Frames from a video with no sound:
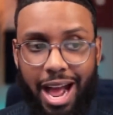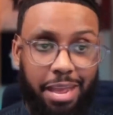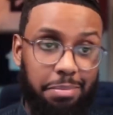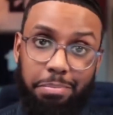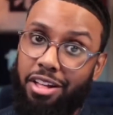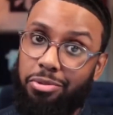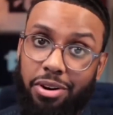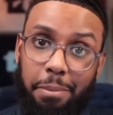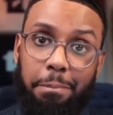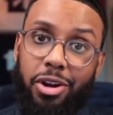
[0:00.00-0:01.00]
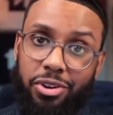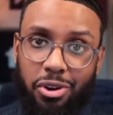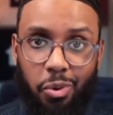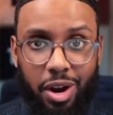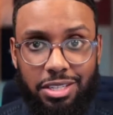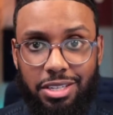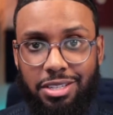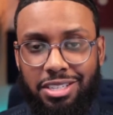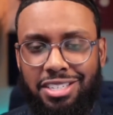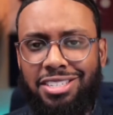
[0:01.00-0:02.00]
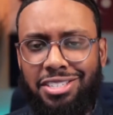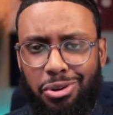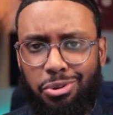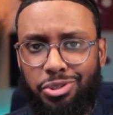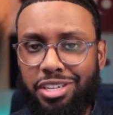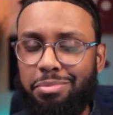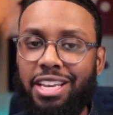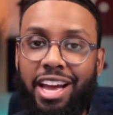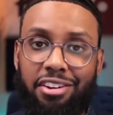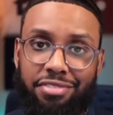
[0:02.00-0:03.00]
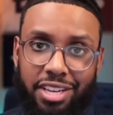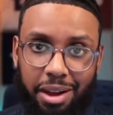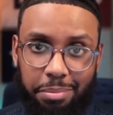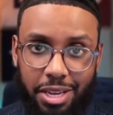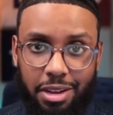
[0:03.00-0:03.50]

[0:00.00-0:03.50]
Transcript: I hit Beth with a million questions and she still treated me like a VIP.